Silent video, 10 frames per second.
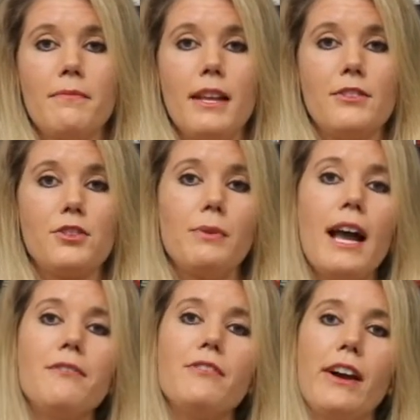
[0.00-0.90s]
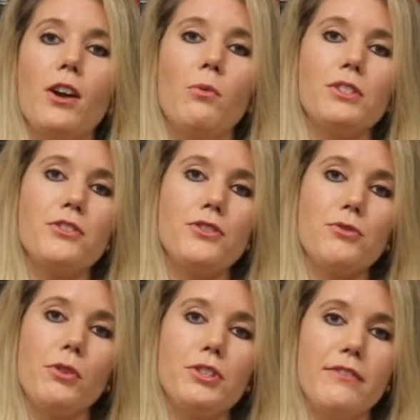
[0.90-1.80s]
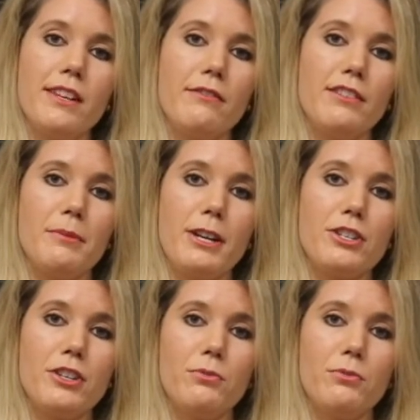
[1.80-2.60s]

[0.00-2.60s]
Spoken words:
And so we have to find out what's the source of the inflammation.